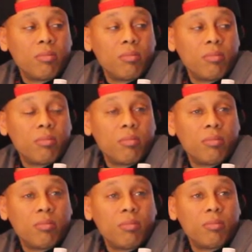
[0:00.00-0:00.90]

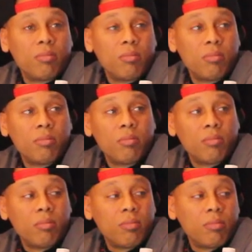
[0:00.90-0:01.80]

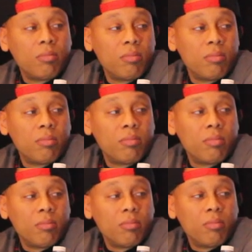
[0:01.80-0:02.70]

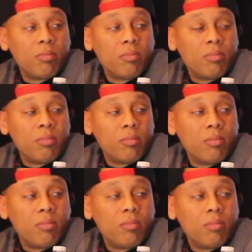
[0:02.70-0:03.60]

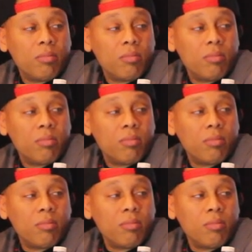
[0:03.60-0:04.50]

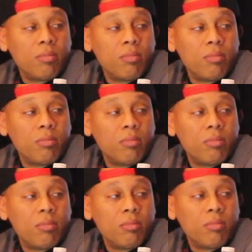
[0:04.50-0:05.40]

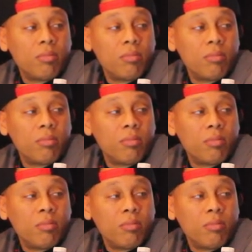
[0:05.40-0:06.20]
The person shown says nothing.